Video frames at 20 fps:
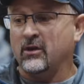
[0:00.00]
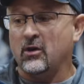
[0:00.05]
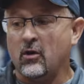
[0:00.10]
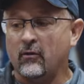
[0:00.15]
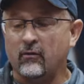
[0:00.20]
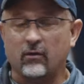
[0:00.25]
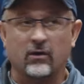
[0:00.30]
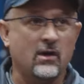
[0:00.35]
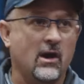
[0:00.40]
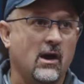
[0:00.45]
I've
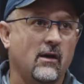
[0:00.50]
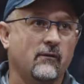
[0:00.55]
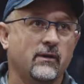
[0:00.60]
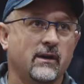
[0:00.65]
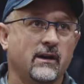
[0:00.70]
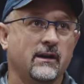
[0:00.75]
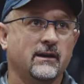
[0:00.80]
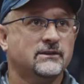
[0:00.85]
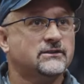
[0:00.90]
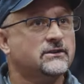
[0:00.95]
been a trainer
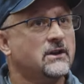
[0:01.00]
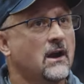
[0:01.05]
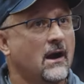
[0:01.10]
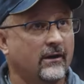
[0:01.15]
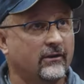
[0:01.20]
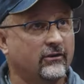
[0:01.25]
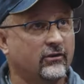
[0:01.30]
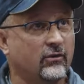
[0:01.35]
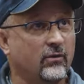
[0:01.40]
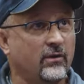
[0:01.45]
now
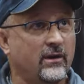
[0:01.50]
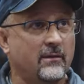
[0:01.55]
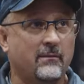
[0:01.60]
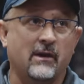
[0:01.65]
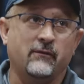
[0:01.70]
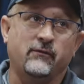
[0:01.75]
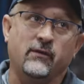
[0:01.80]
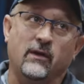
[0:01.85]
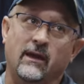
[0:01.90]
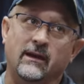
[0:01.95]
for
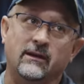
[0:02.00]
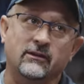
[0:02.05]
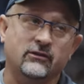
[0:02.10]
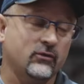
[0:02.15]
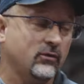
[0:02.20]
17 years.